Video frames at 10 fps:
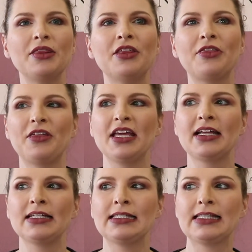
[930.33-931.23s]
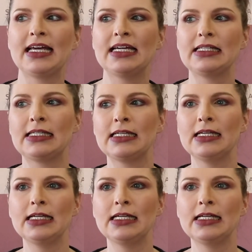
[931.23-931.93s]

the things that